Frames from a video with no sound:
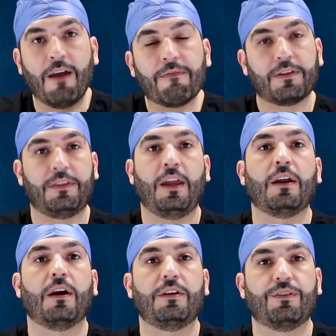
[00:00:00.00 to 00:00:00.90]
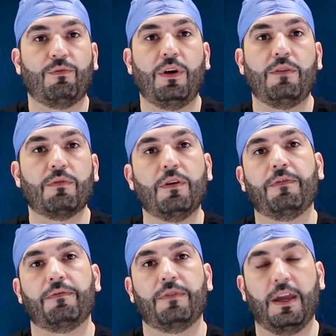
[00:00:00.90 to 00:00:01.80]
everything under one
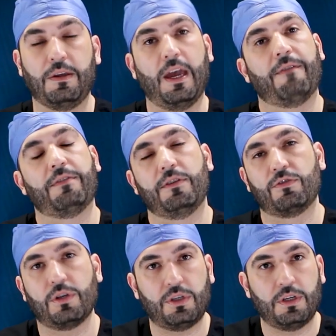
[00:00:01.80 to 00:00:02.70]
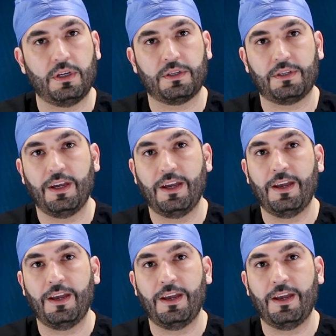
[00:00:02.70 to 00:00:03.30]
roof, that you have a nutritionist